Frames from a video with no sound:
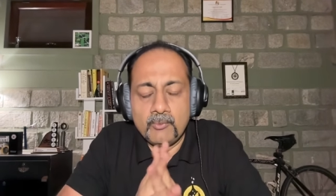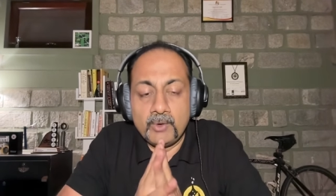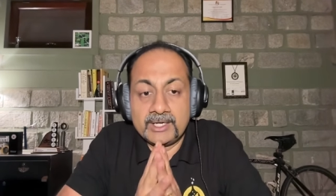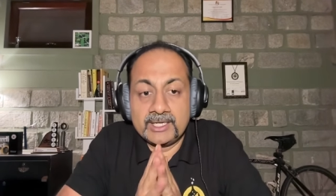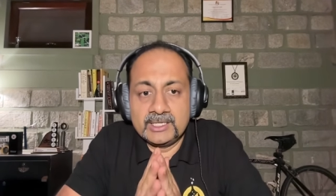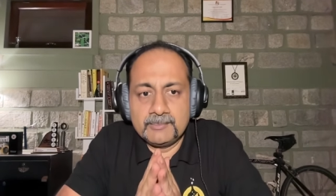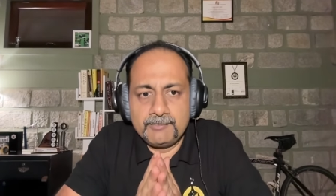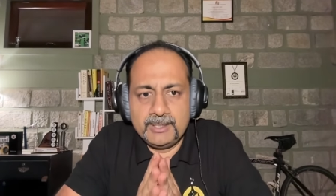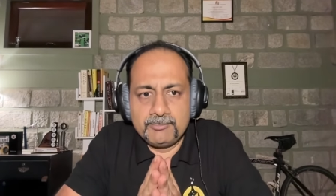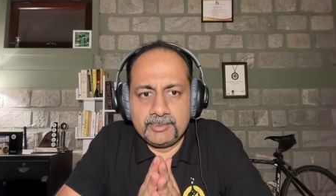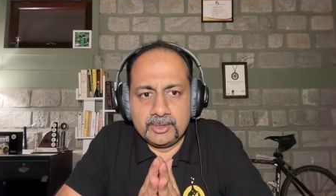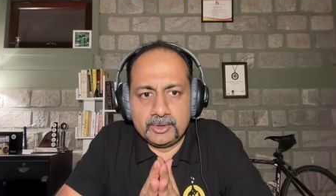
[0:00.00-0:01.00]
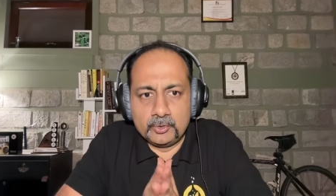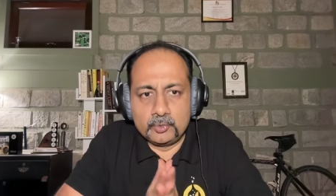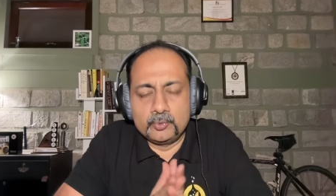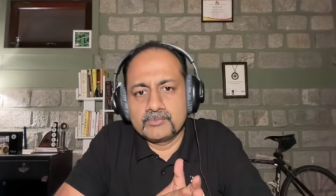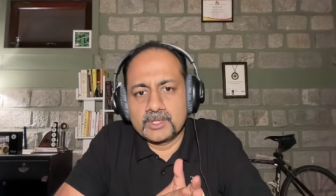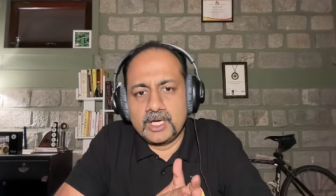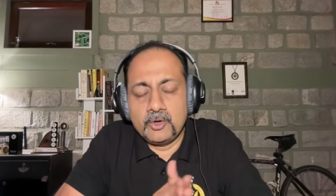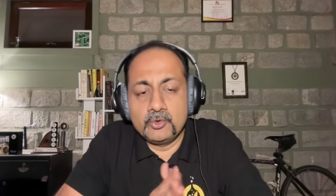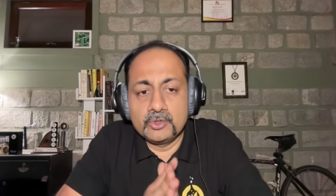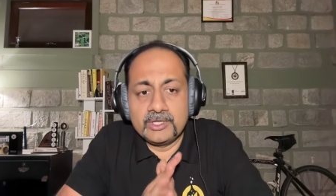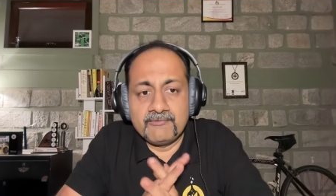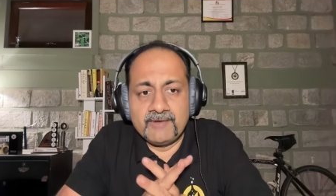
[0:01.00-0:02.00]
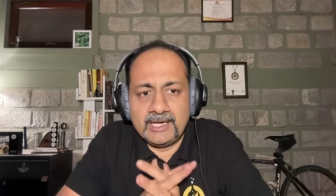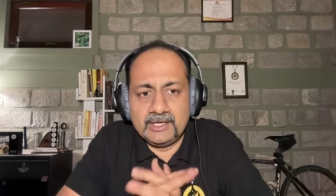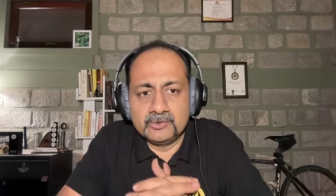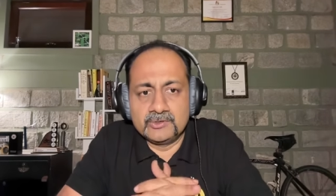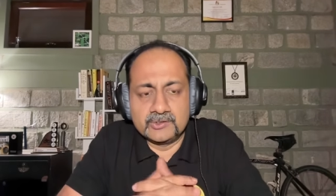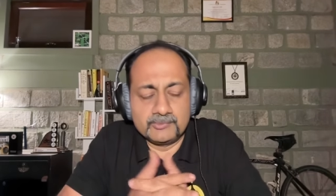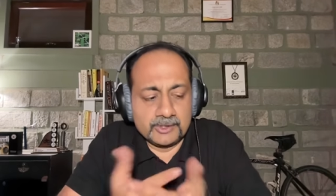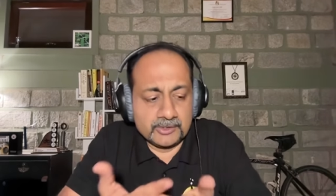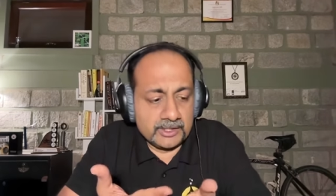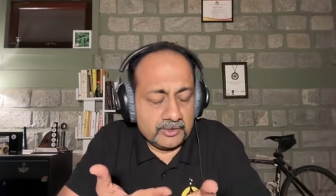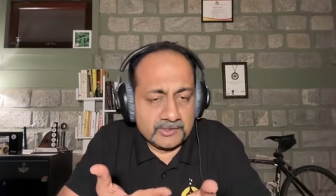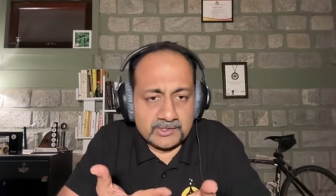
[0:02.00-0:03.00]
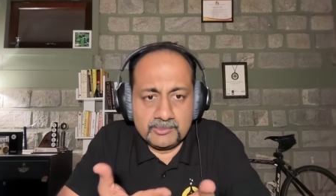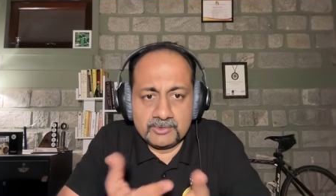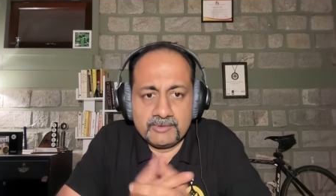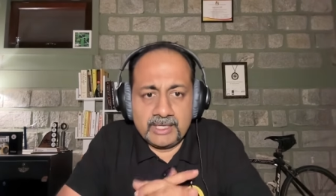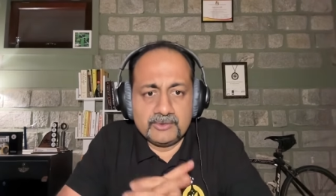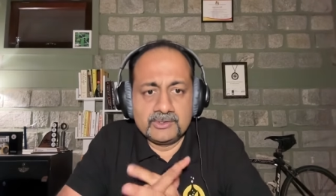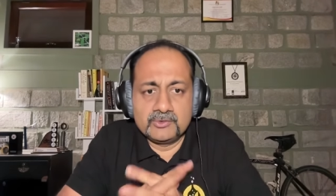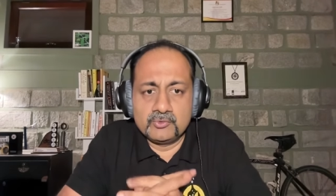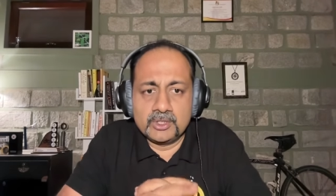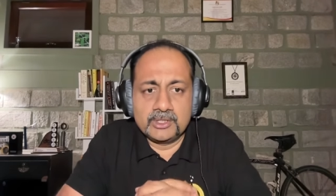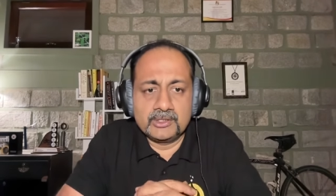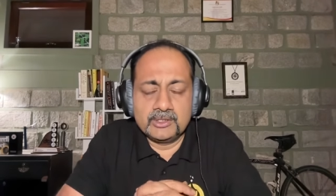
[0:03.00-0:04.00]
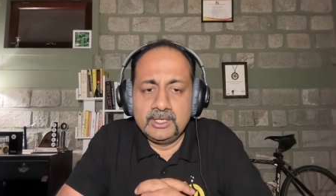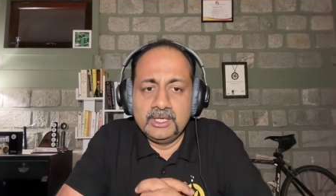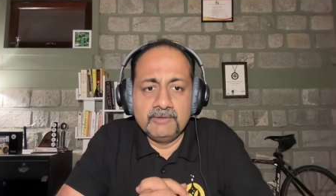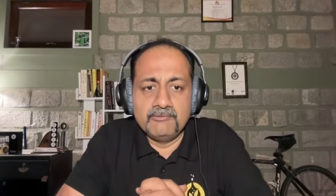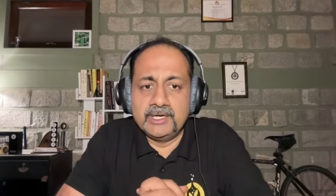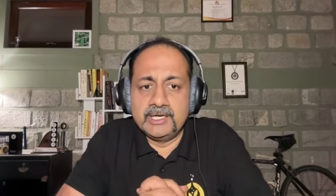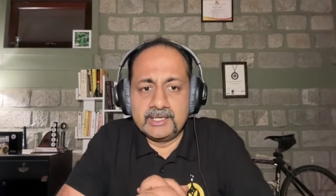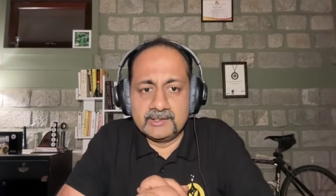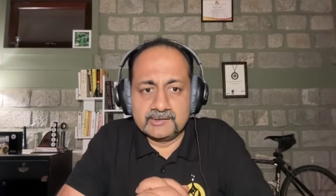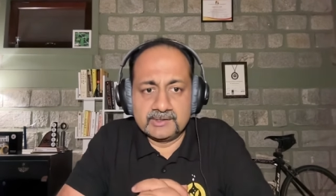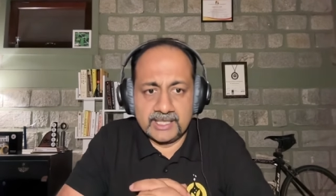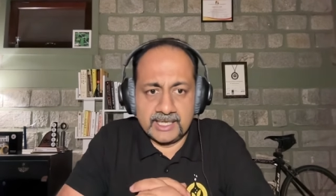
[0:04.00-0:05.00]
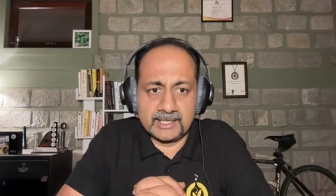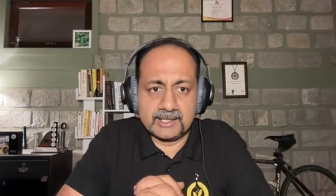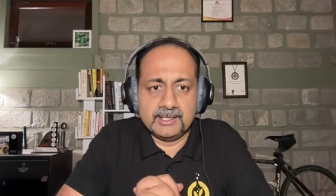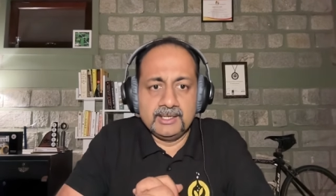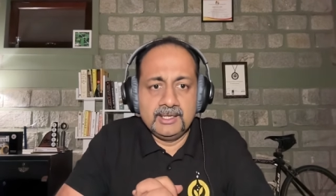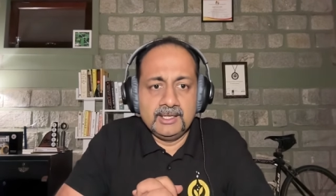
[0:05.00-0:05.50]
What can the people do? How do they value this? Because they don't seem to value this water when it is there,